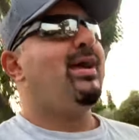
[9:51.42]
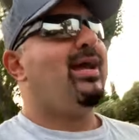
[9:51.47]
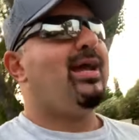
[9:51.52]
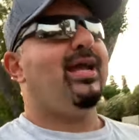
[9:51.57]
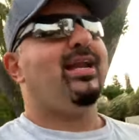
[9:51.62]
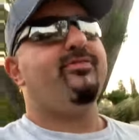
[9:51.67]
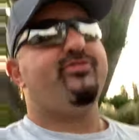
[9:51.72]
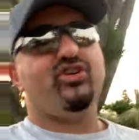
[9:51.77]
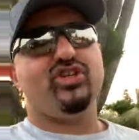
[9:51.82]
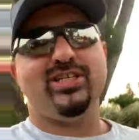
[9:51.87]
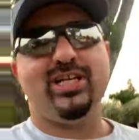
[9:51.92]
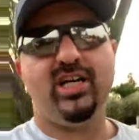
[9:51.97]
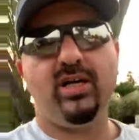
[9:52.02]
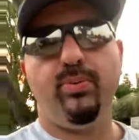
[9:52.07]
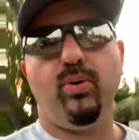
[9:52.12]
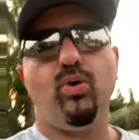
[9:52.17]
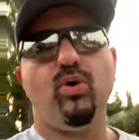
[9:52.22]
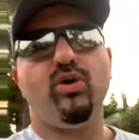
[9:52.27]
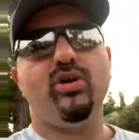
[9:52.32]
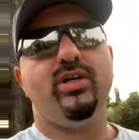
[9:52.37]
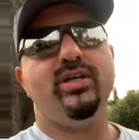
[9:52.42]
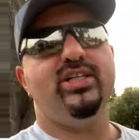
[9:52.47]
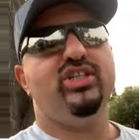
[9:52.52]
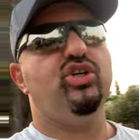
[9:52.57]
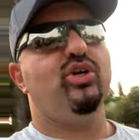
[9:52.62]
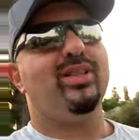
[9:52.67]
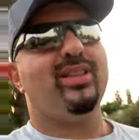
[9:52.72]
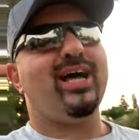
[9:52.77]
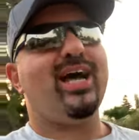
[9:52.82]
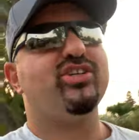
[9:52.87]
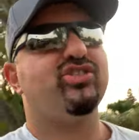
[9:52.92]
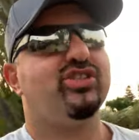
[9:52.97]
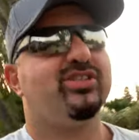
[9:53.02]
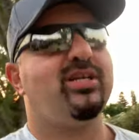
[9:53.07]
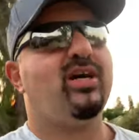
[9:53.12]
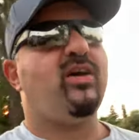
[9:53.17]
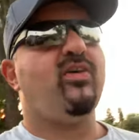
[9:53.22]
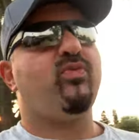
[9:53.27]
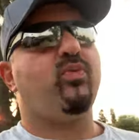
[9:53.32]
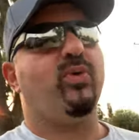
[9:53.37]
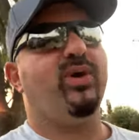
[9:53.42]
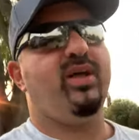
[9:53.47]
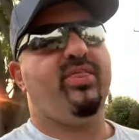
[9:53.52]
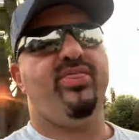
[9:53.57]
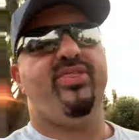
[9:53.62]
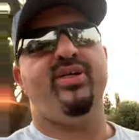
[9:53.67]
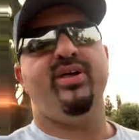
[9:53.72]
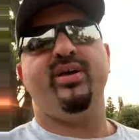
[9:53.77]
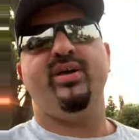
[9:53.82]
And if you're Singapore and you aligned yourself with